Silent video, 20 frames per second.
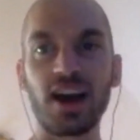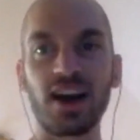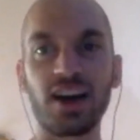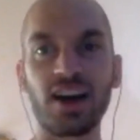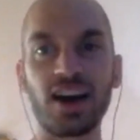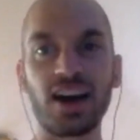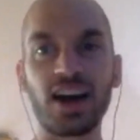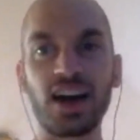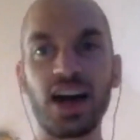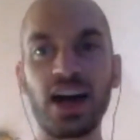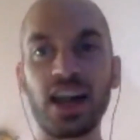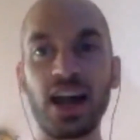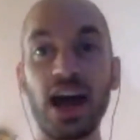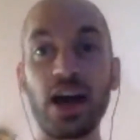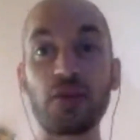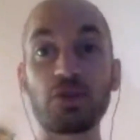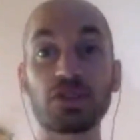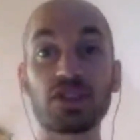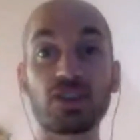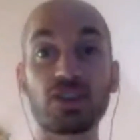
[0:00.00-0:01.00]
I was
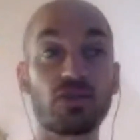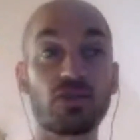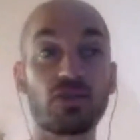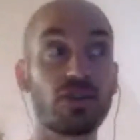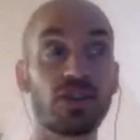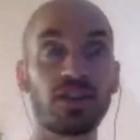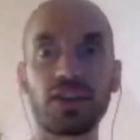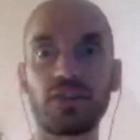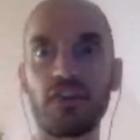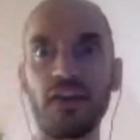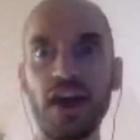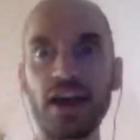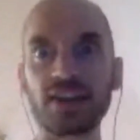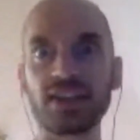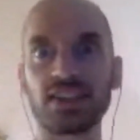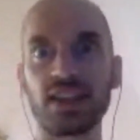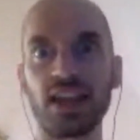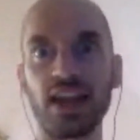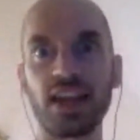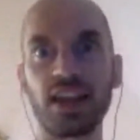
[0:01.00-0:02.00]
really
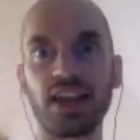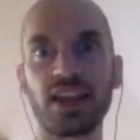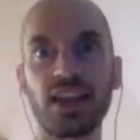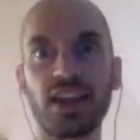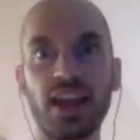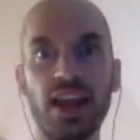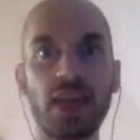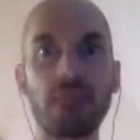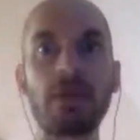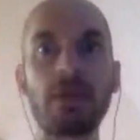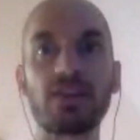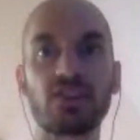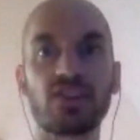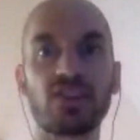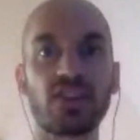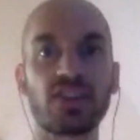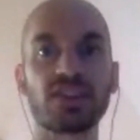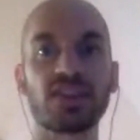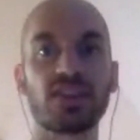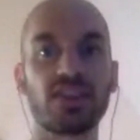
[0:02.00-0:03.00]
fascinated, and I
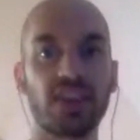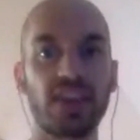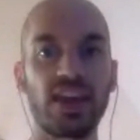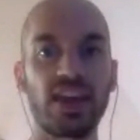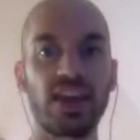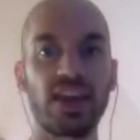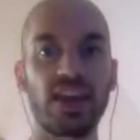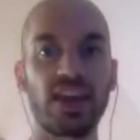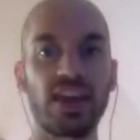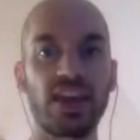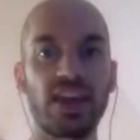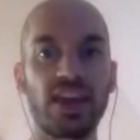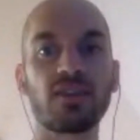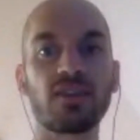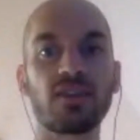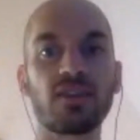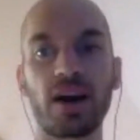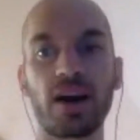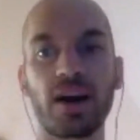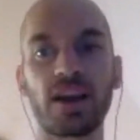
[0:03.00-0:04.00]
mentioned this in the
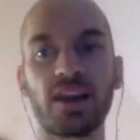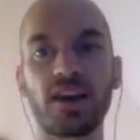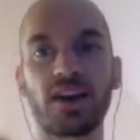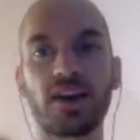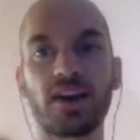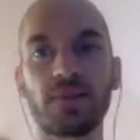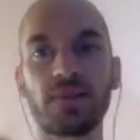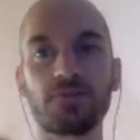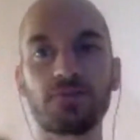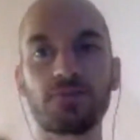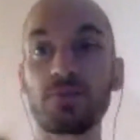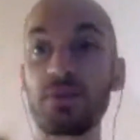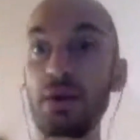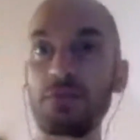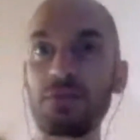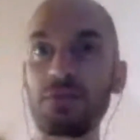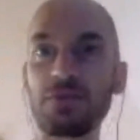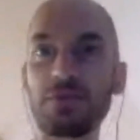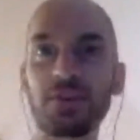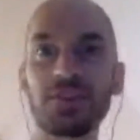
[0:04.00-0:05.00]
email to
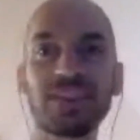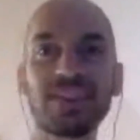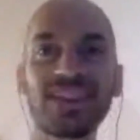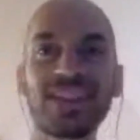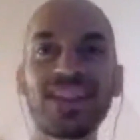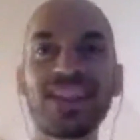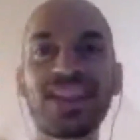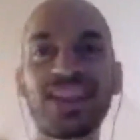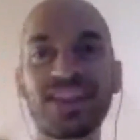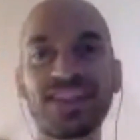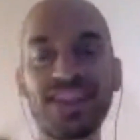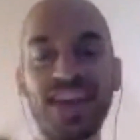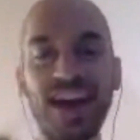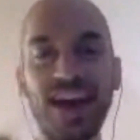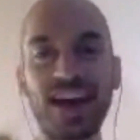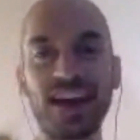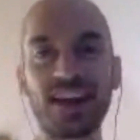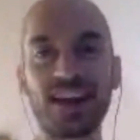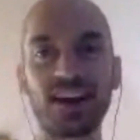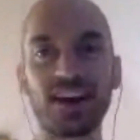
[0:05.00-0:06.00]
my people,
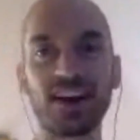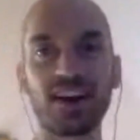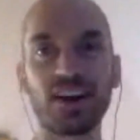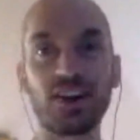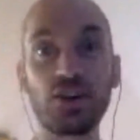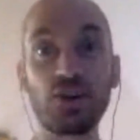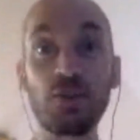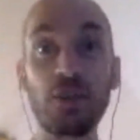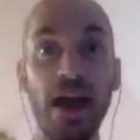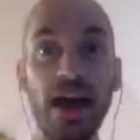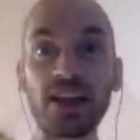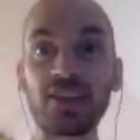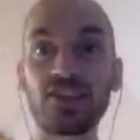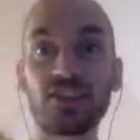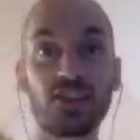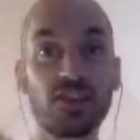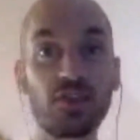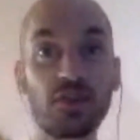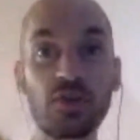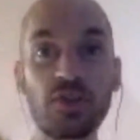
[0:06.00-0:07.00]
that you
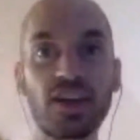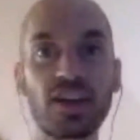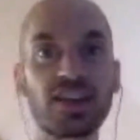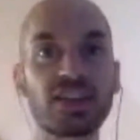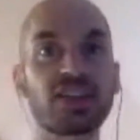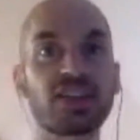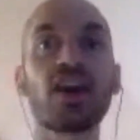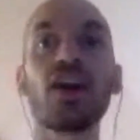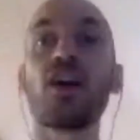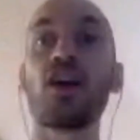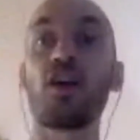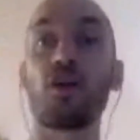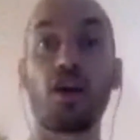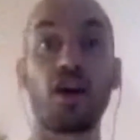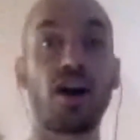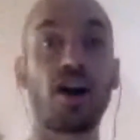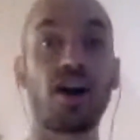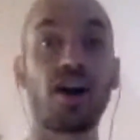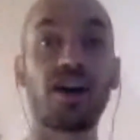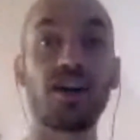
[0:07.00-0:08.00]
managed to do this
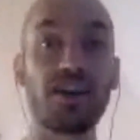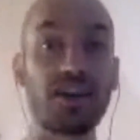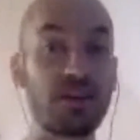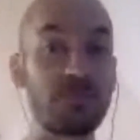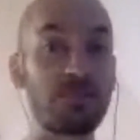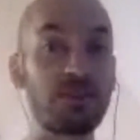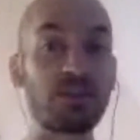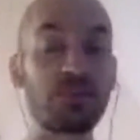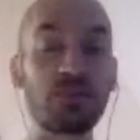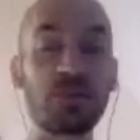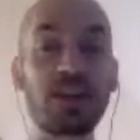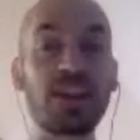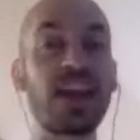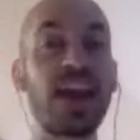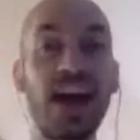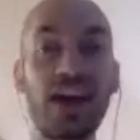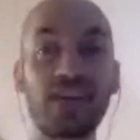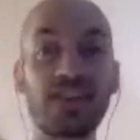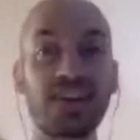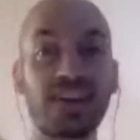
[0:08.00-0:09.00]
in
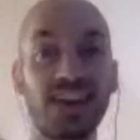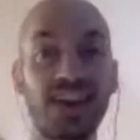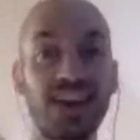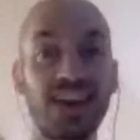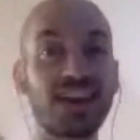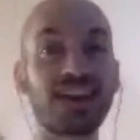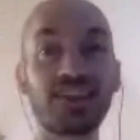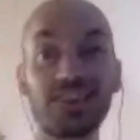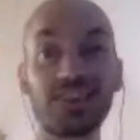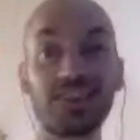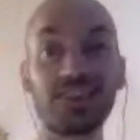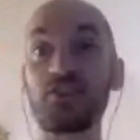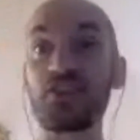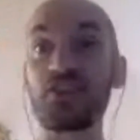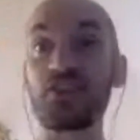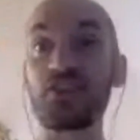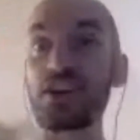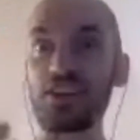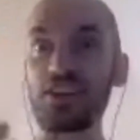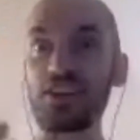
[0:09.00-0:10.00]
between having
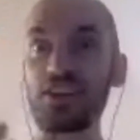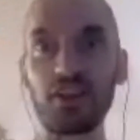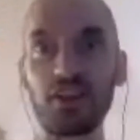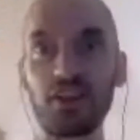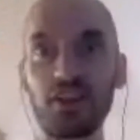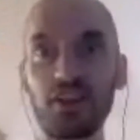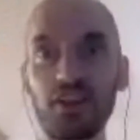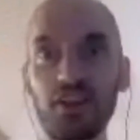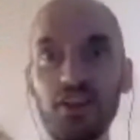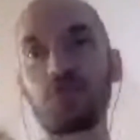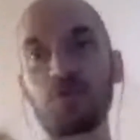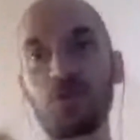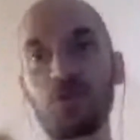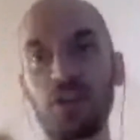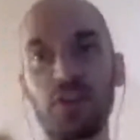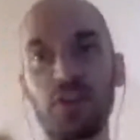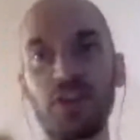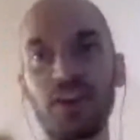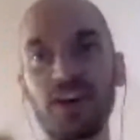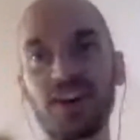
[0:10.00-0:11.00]
a very full
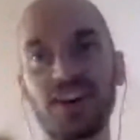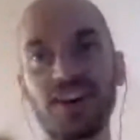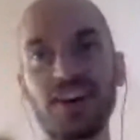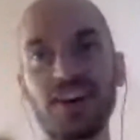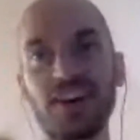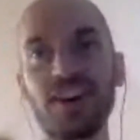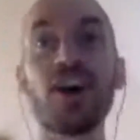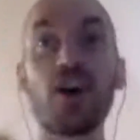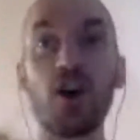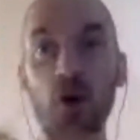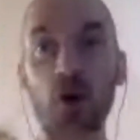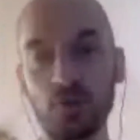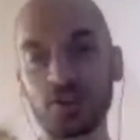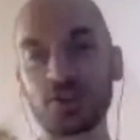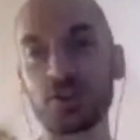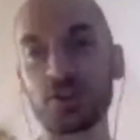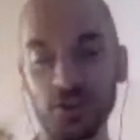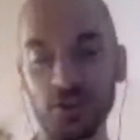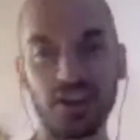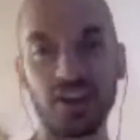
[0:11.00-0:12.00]

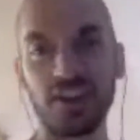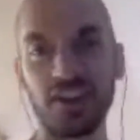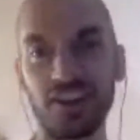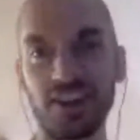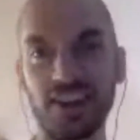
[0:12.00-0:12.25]
homeschooling your